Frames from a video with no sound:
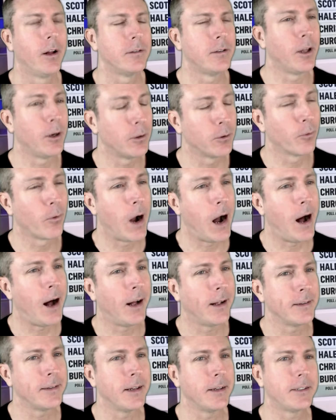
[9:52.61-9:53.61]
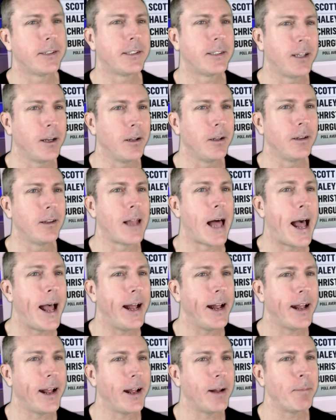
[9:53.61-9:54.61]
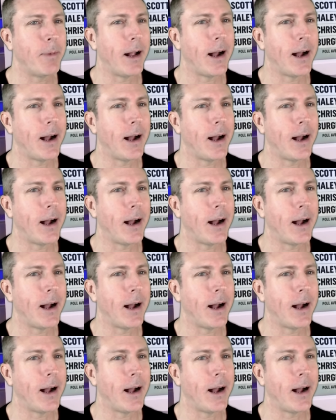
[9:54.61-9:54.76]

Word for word: Little Ron still lagging